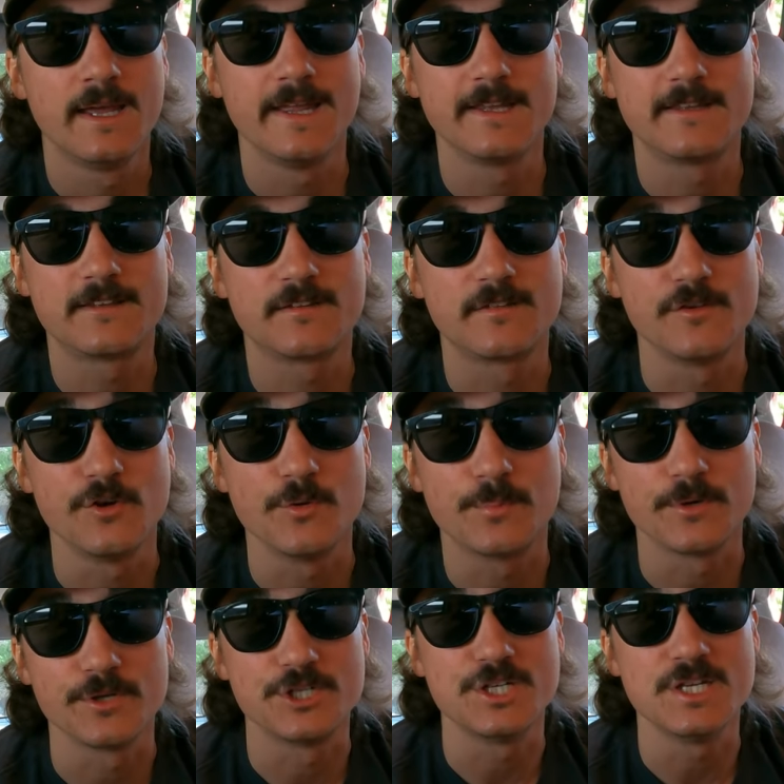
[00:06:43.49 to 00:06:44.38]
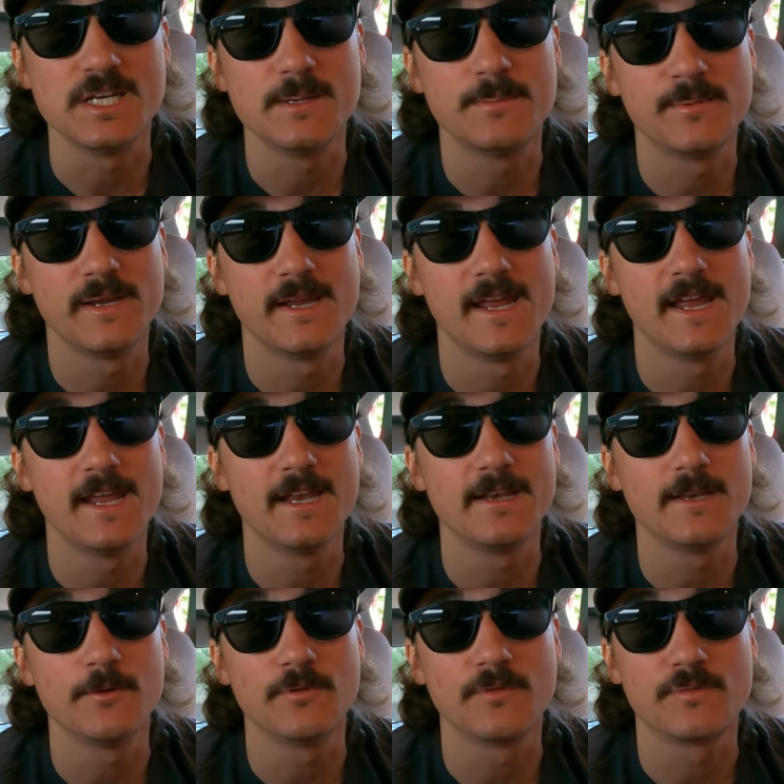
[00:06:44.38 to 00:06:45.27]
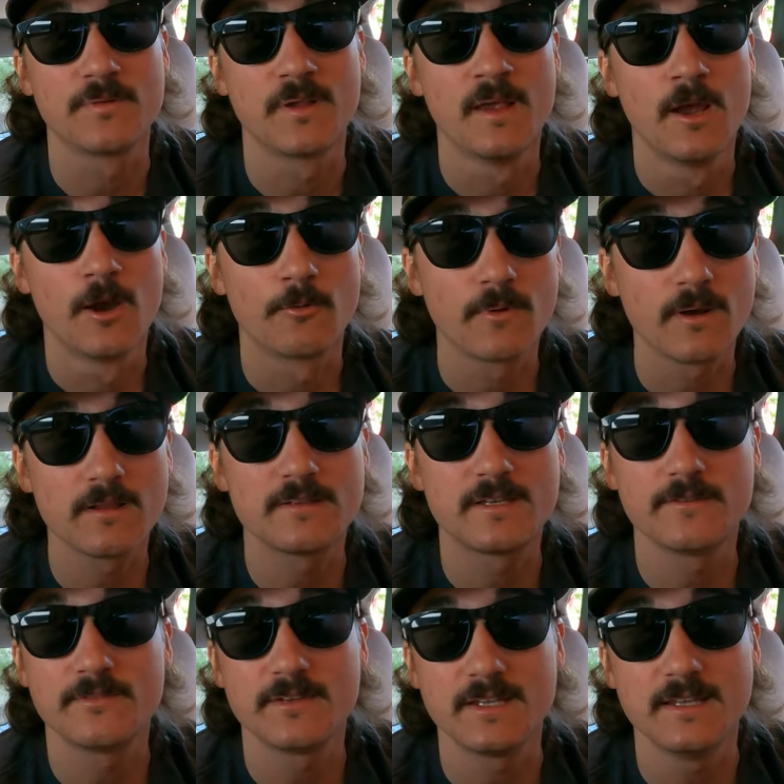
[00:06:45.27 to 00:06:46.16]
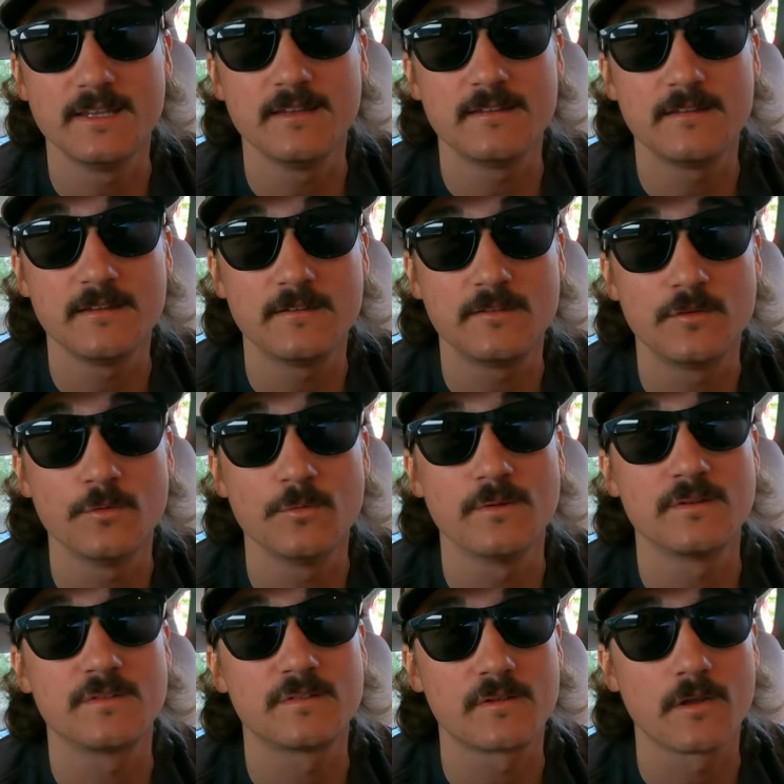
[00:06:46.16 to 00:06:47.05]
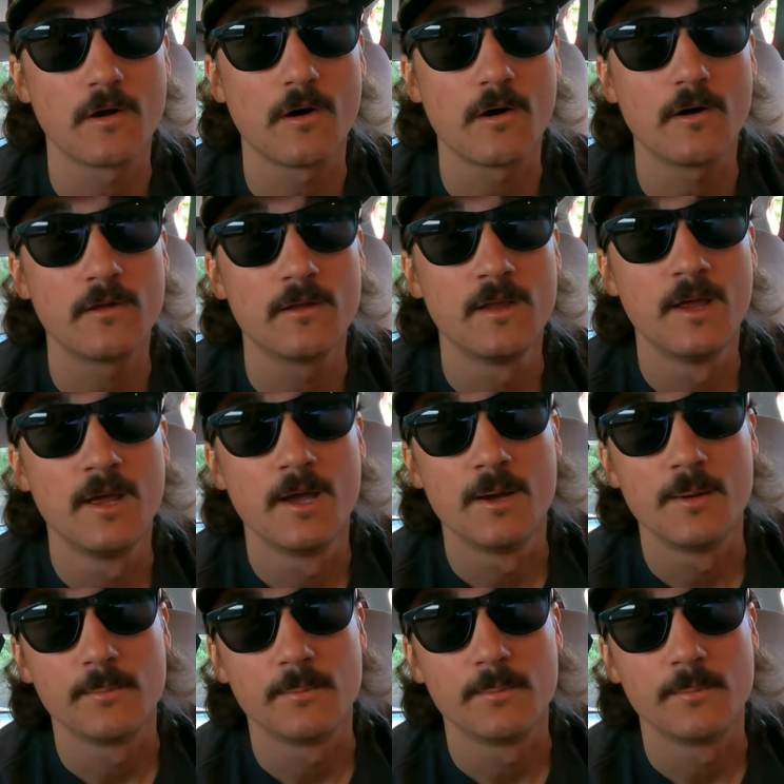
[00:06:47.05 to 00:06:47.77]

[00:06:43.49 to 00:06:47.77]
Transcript: It's super cheap, and it was relatively easy to install.